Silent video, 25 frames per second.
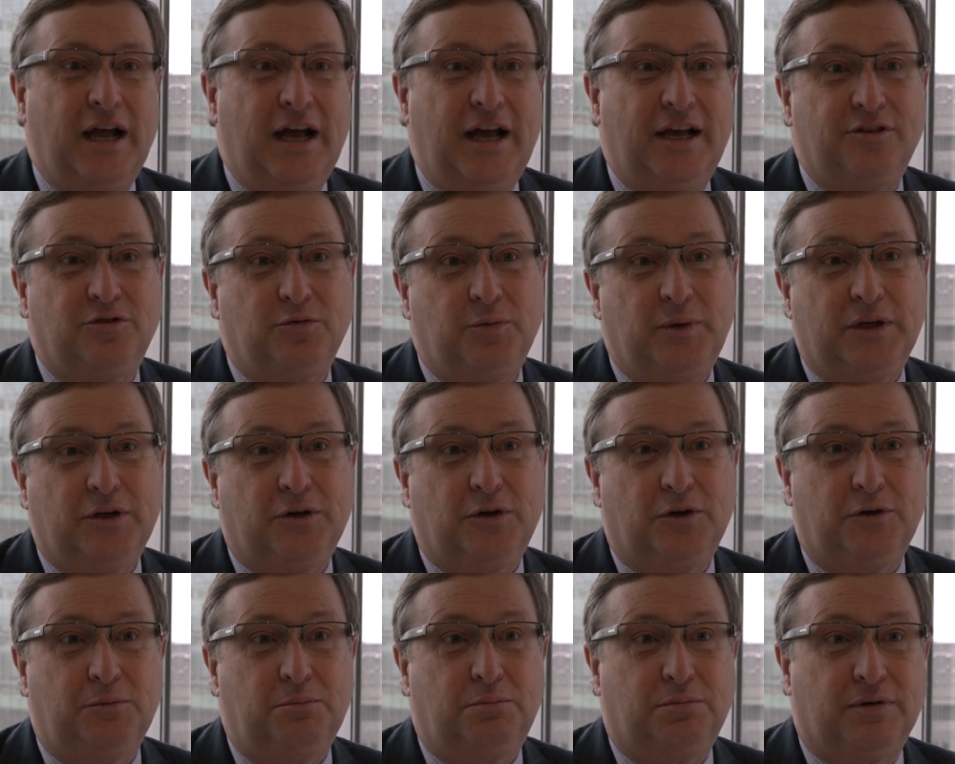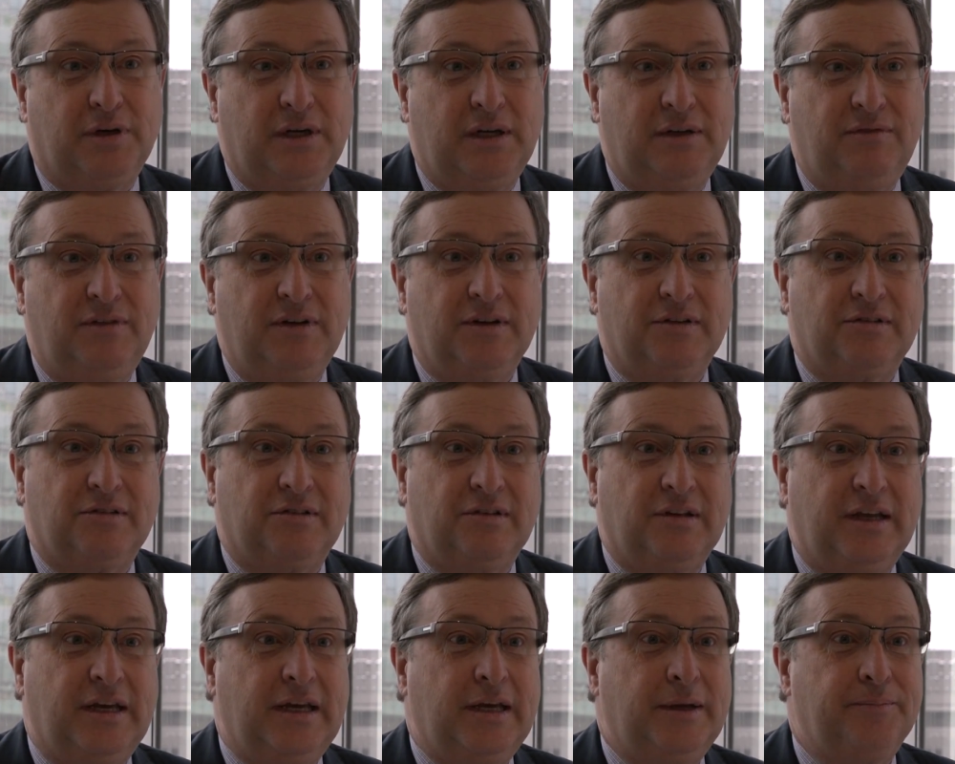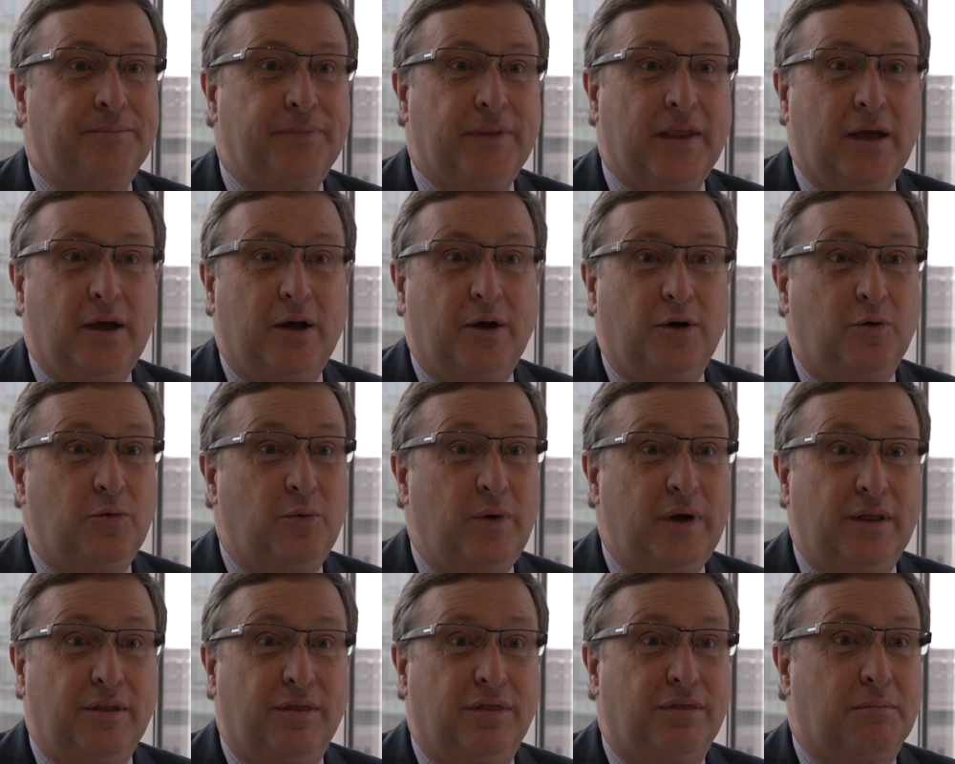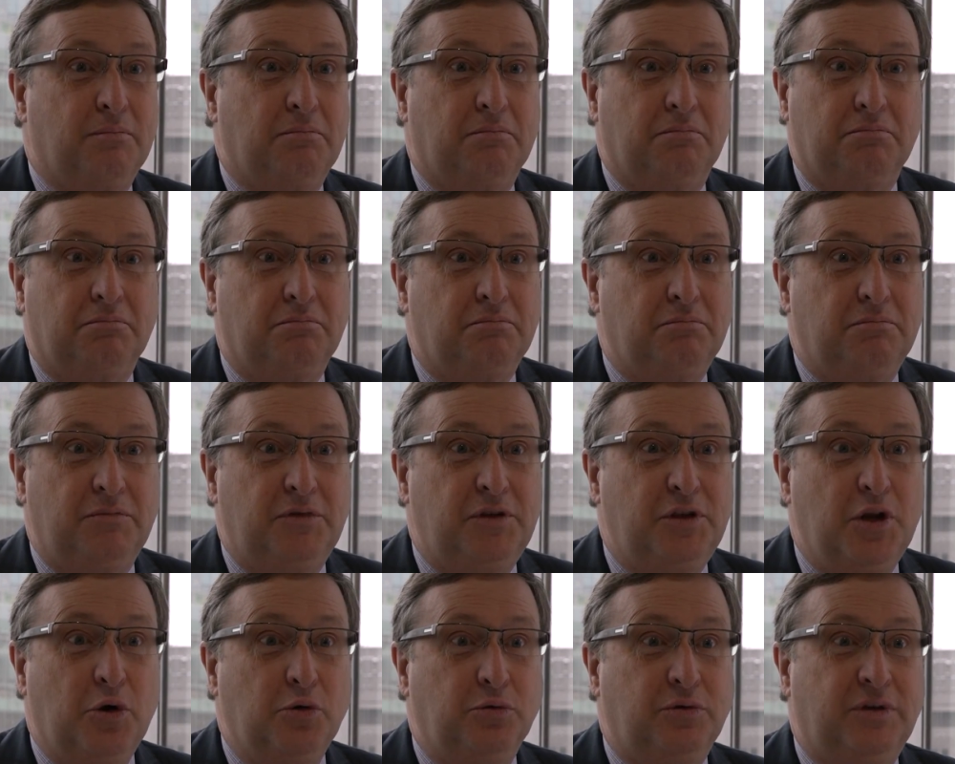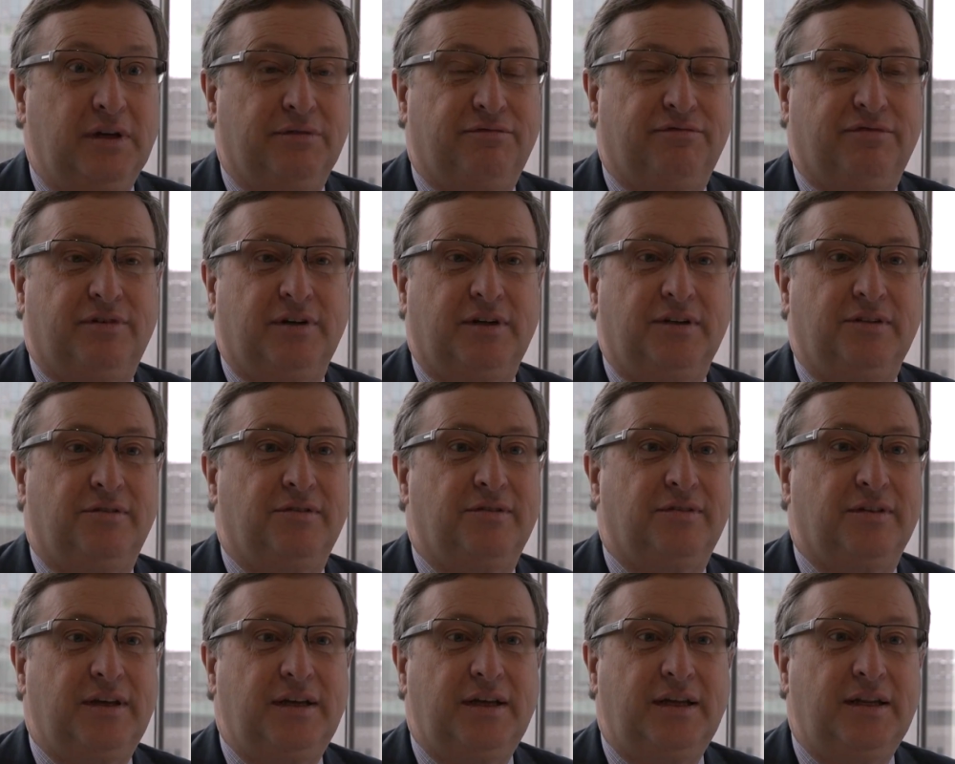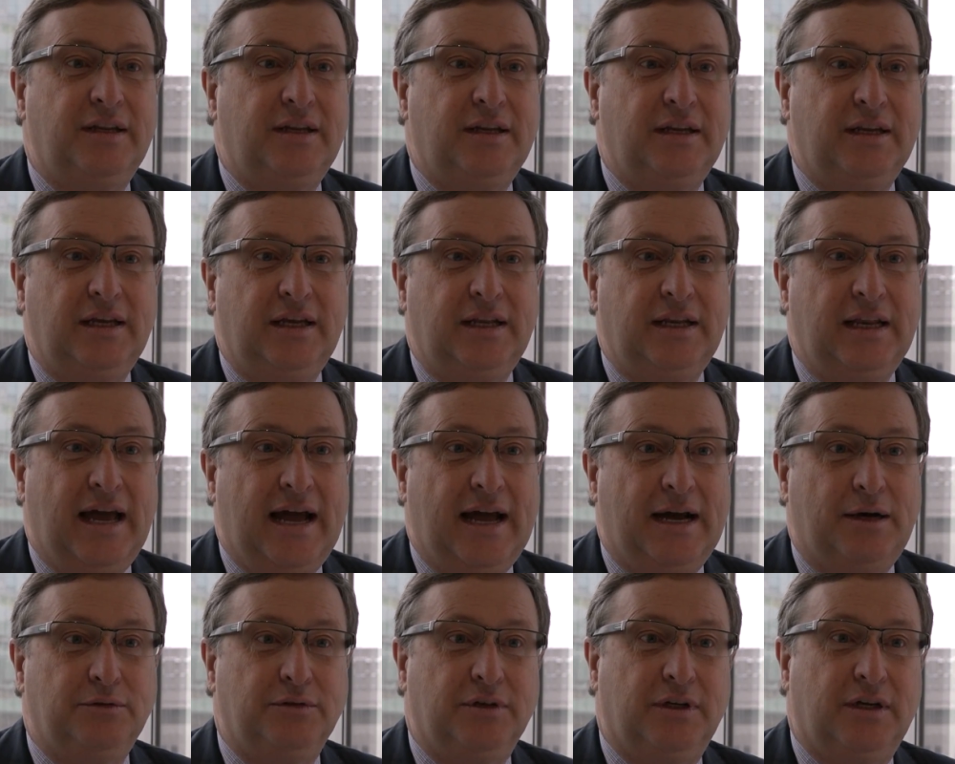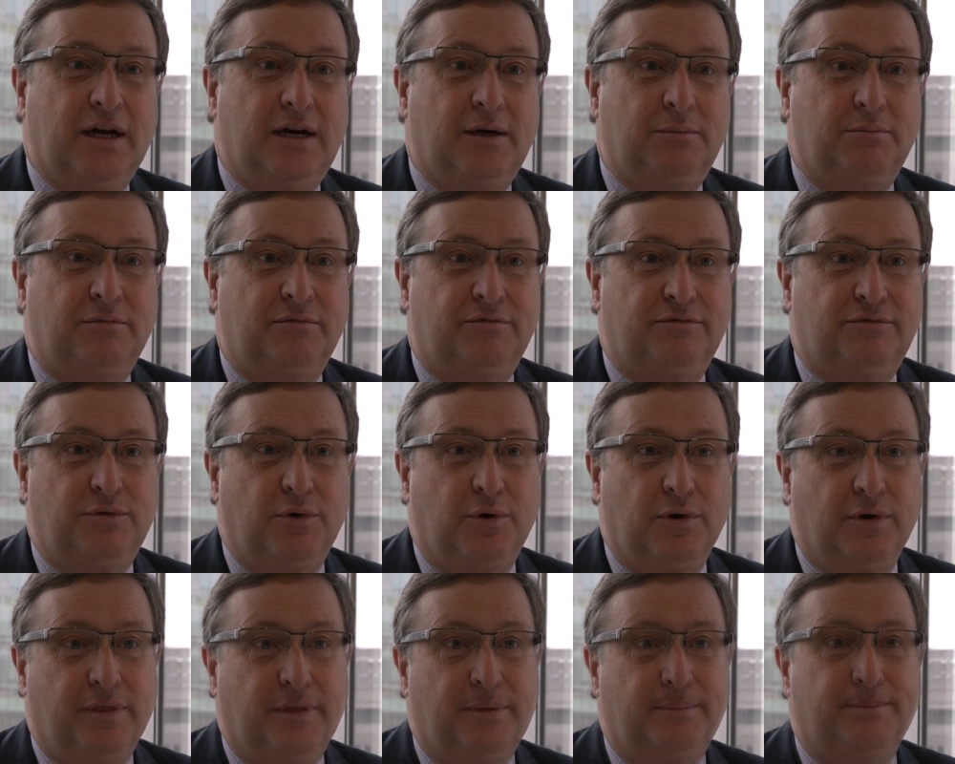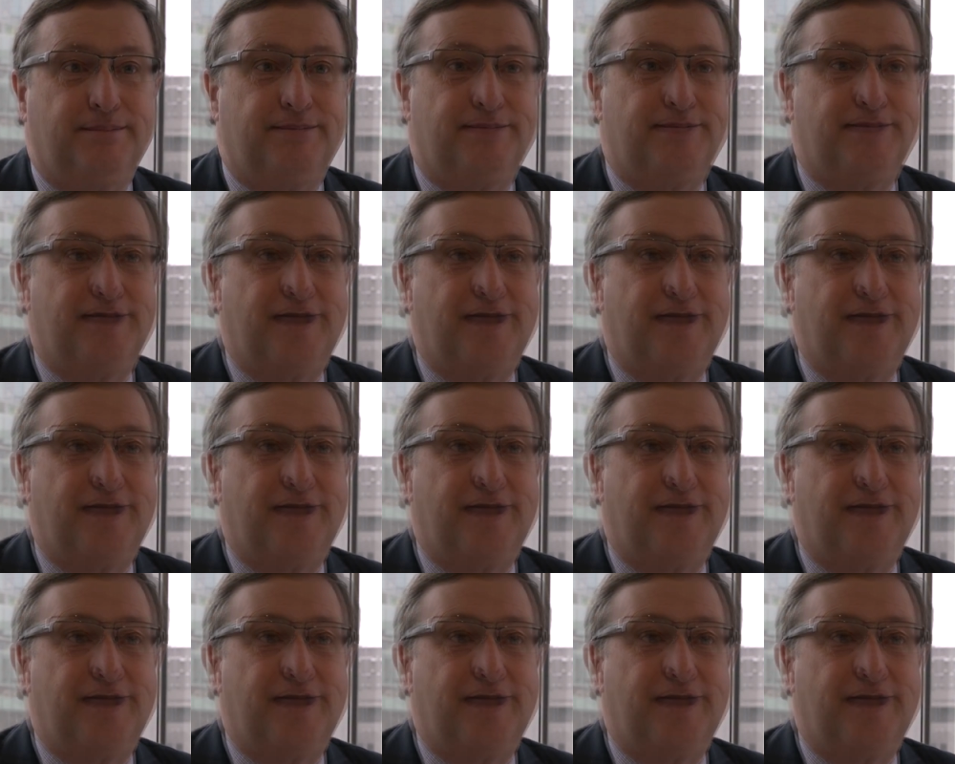as we could previously with no difference in outcome for them.